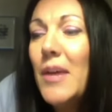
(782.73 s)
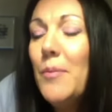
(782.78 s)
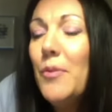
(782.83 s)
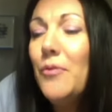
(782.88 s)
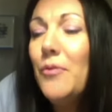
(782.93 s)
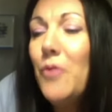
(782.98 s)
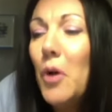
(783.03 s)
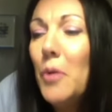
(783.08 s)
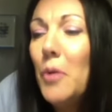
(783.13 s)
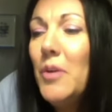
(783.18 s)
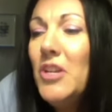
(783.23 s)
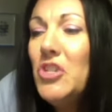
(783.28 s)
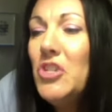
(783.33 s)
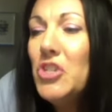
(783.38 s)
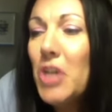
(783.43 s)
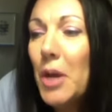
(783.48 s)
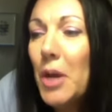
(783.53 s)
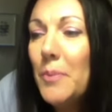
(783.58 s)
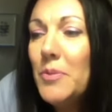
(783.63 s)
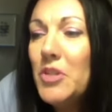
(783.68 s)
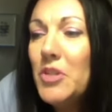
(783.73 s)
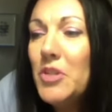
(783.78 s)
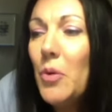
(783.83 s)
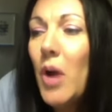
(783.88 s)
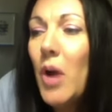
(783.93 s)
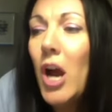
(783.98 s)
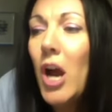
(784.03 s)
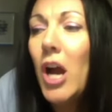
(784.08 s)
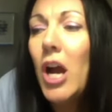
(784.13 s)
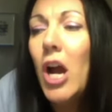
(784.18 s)
Before we jump
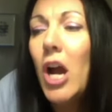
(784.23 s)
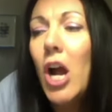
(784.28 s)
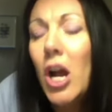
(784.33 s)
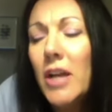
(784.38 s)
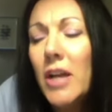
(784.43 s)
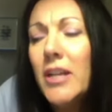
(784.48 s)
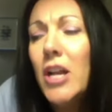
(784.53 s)
to our on and